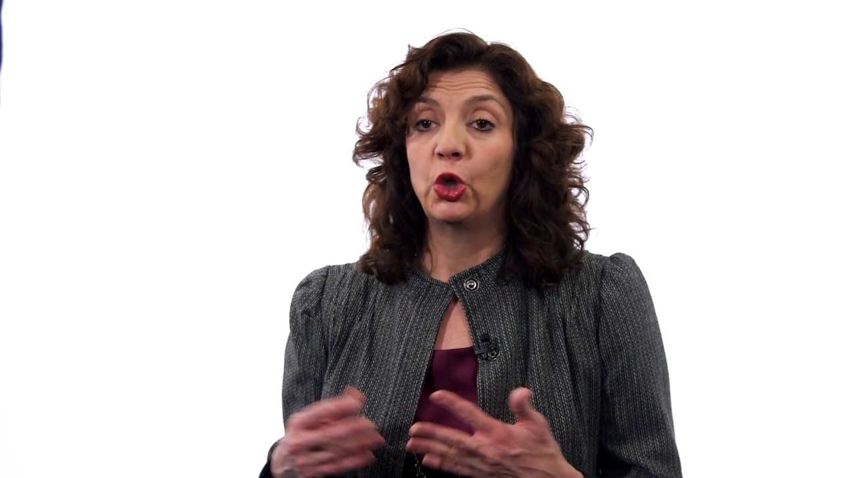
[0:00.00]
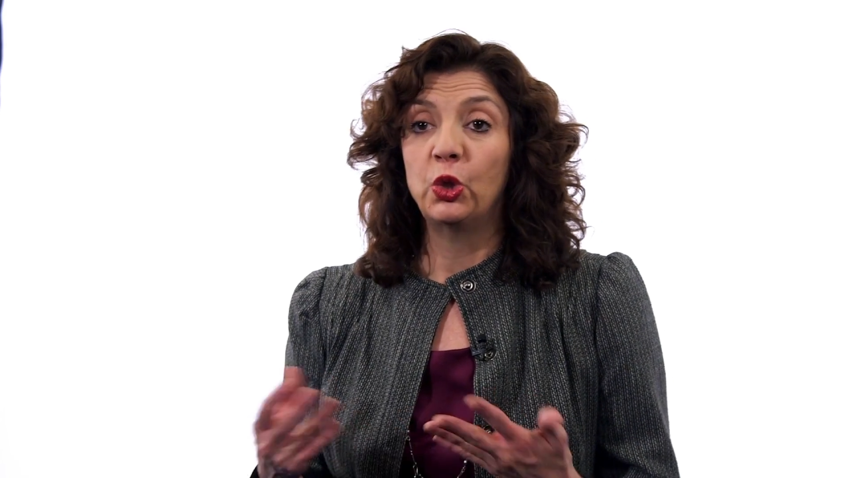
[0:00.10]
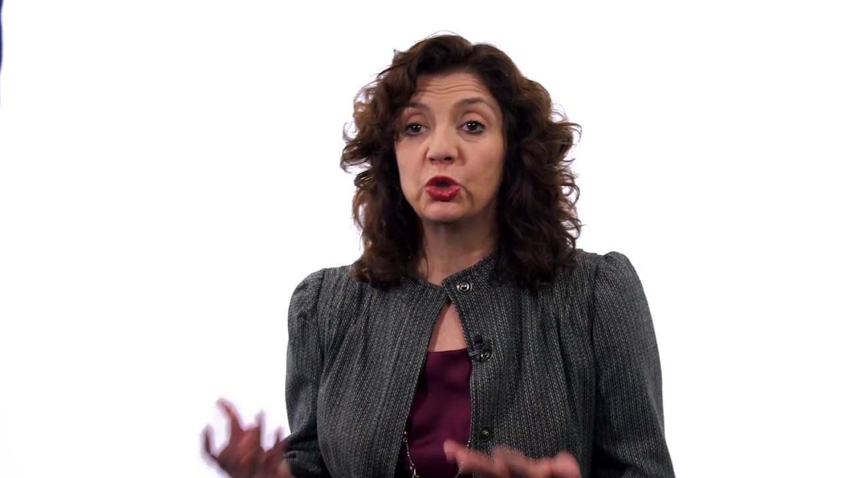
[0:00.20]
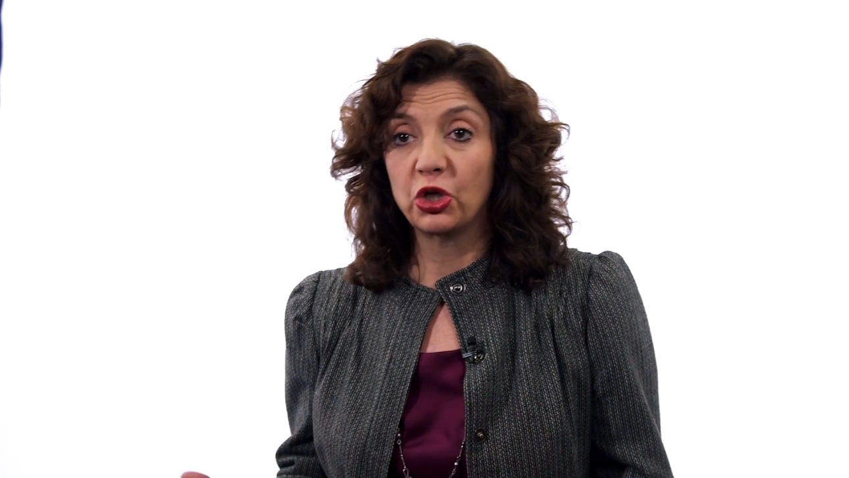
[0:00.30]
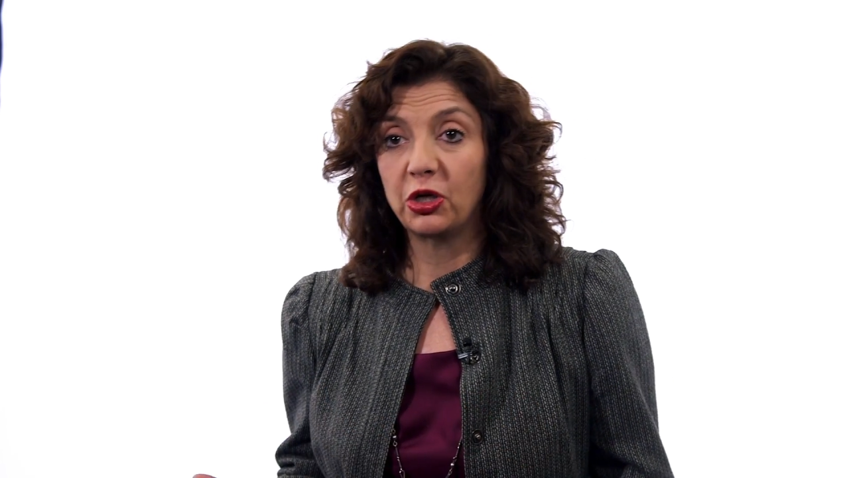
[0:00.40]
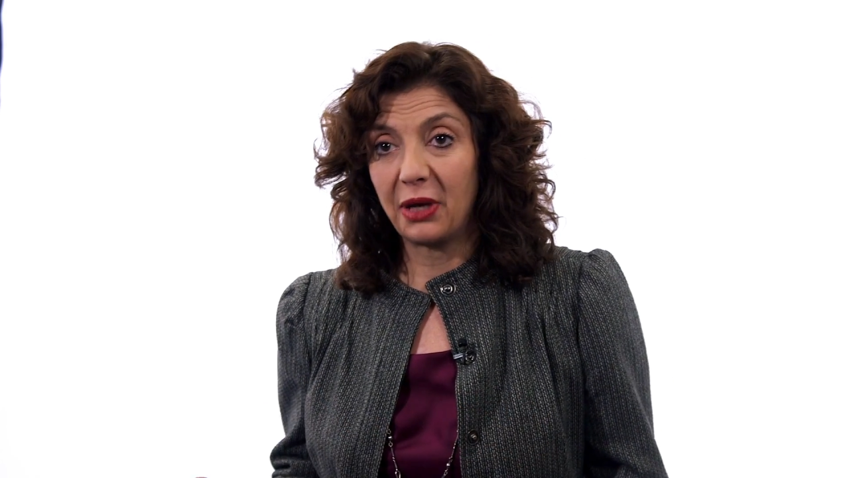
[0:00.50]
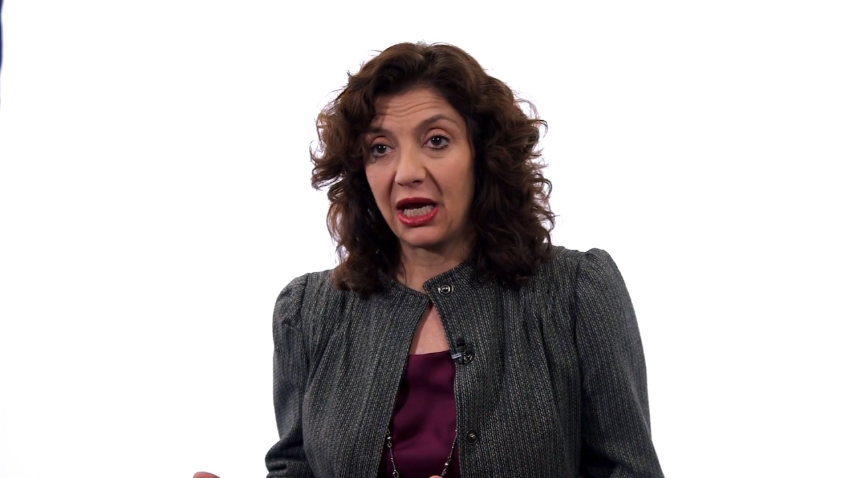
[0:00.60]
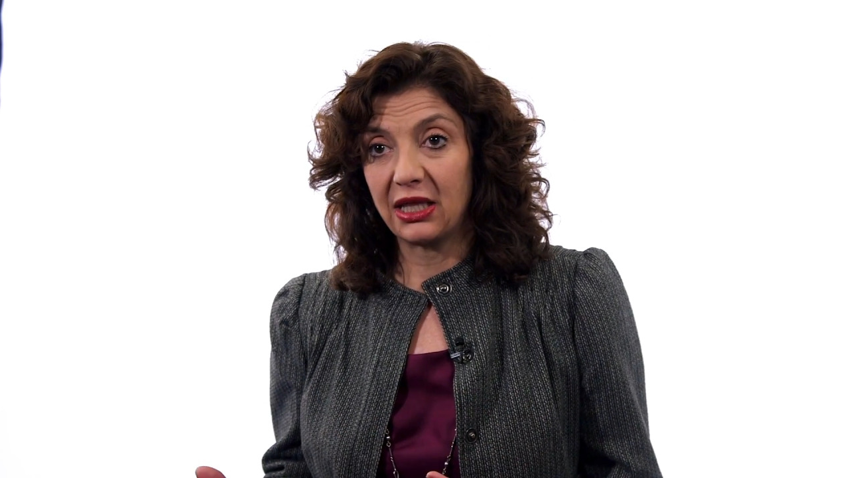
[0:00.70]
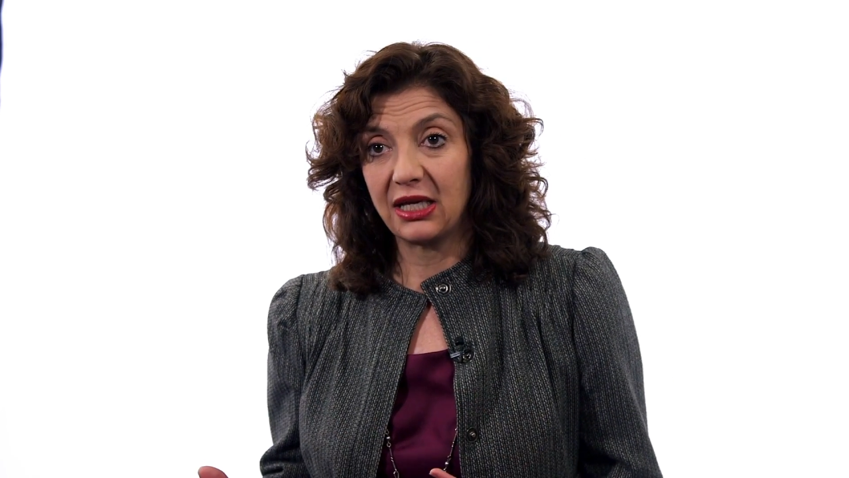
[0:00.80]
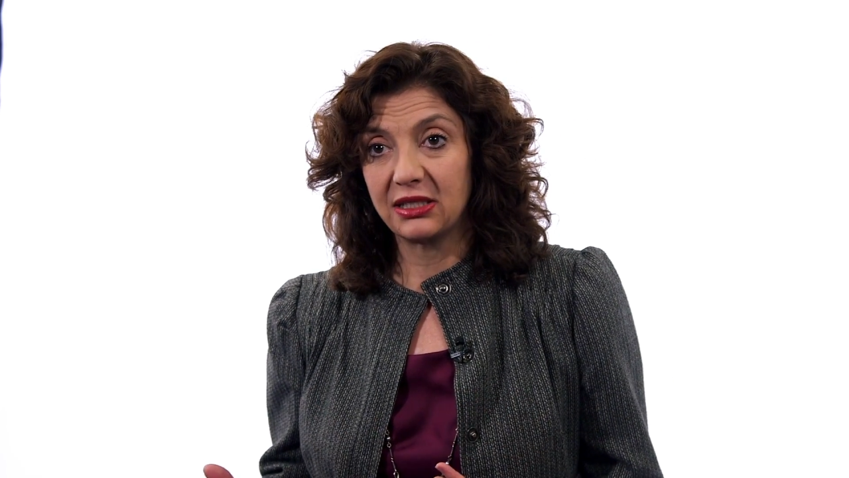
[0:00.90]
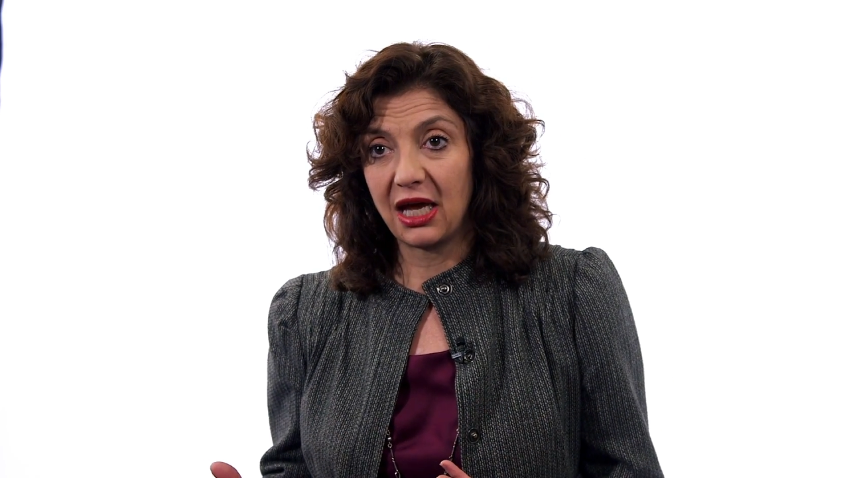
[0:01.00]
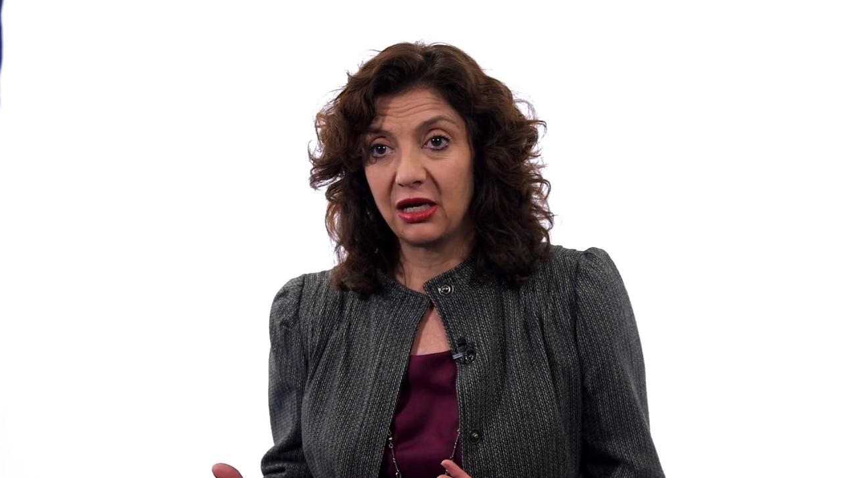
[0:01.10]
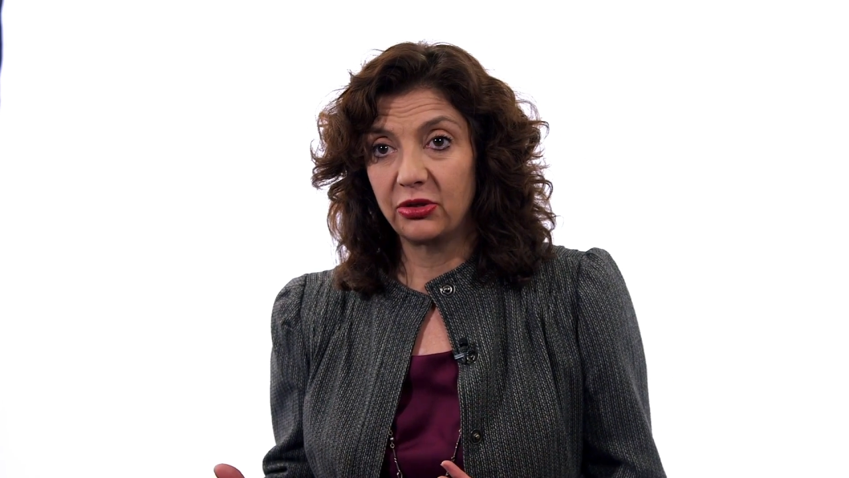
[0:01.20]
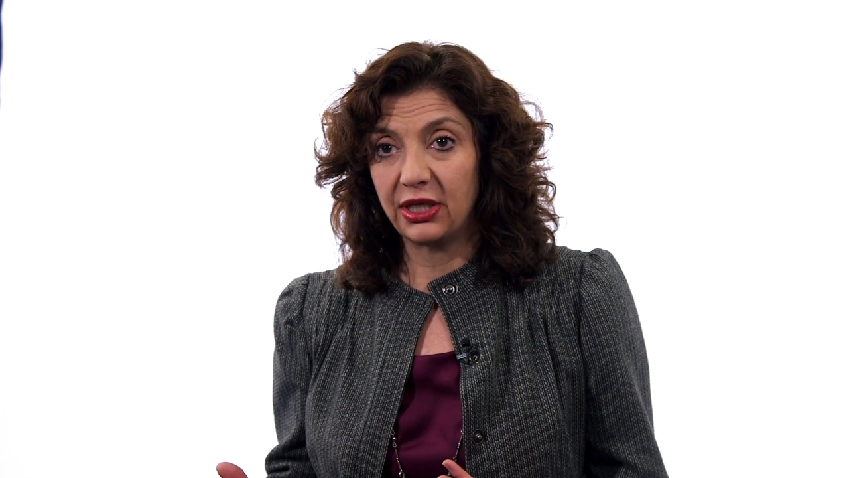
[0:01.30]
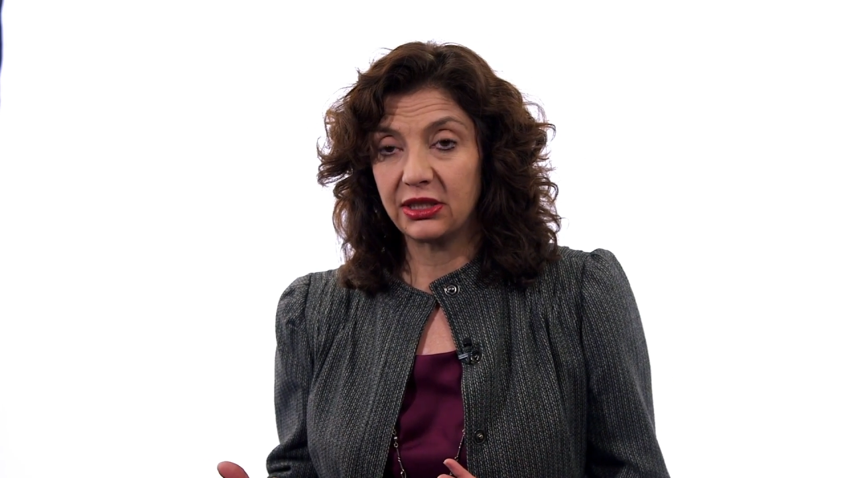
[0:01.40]
who's going to pay their
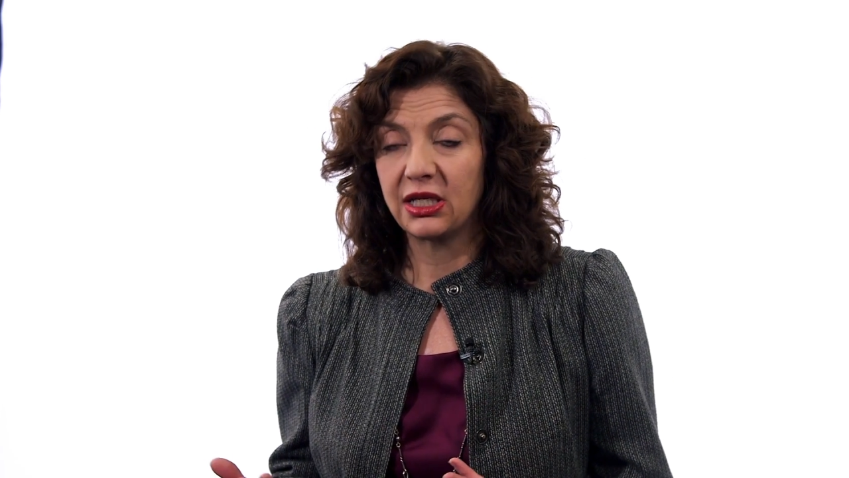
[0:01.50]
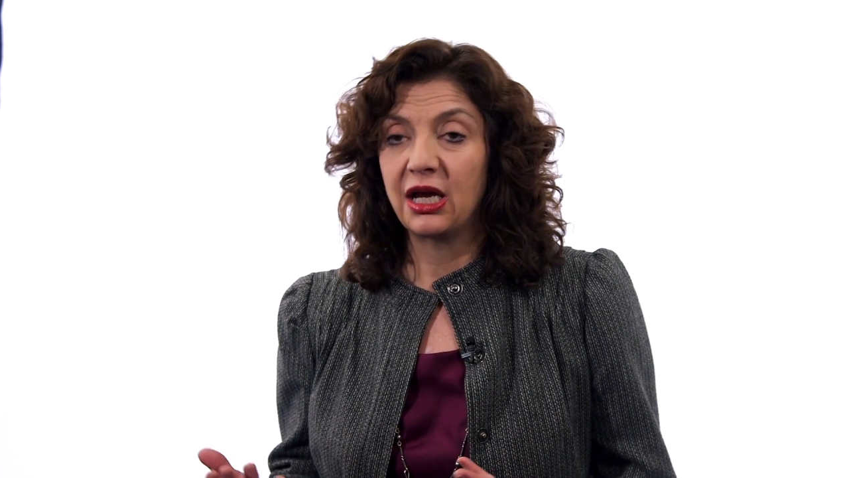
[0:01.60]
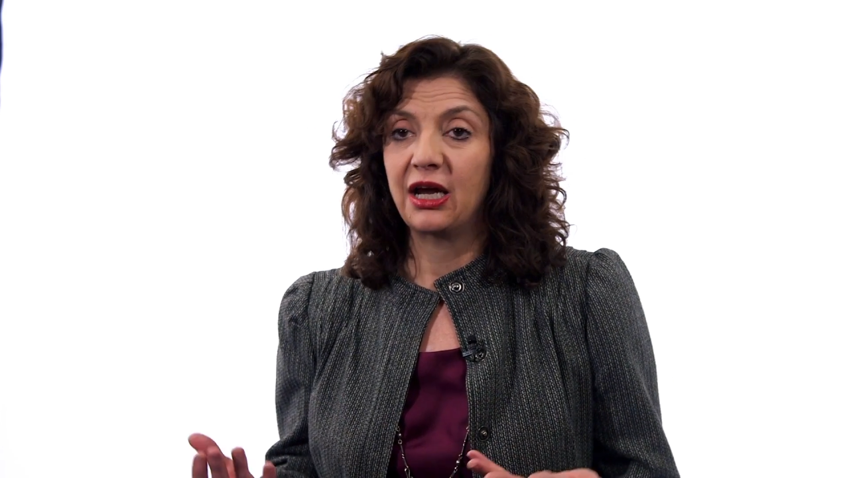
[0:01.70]
salaries